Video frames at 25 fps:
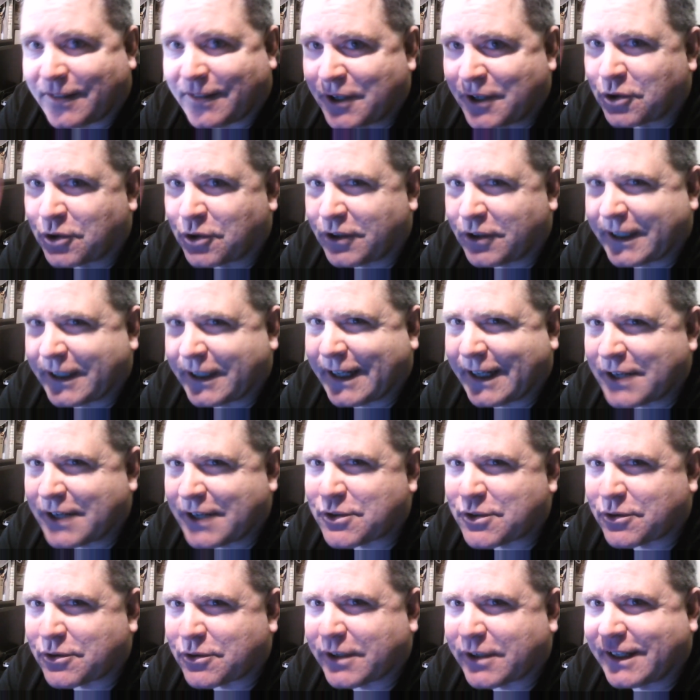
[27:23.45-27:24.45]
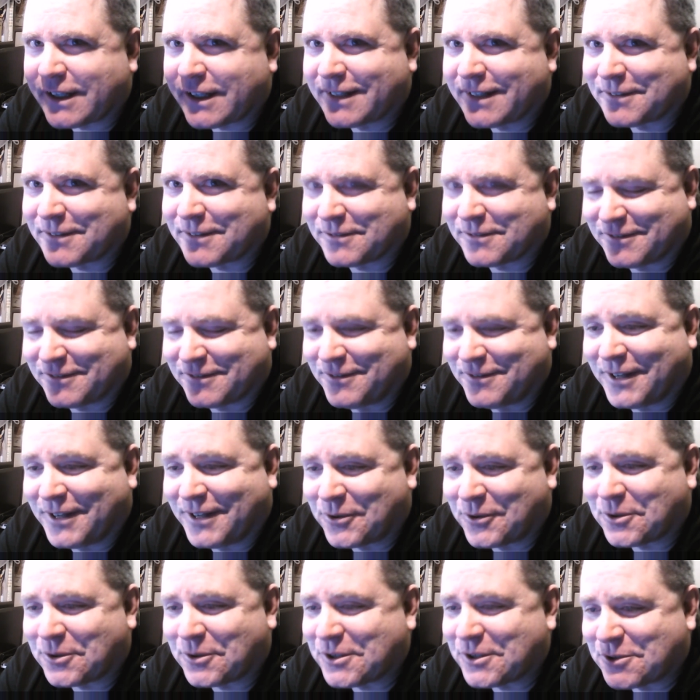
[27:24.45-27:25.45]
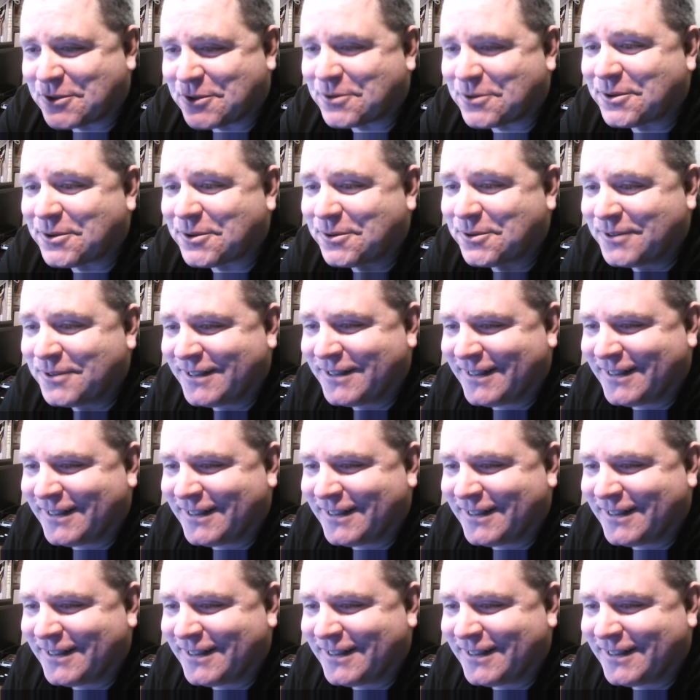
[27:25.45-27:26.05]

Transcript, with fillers: literally history and literally true,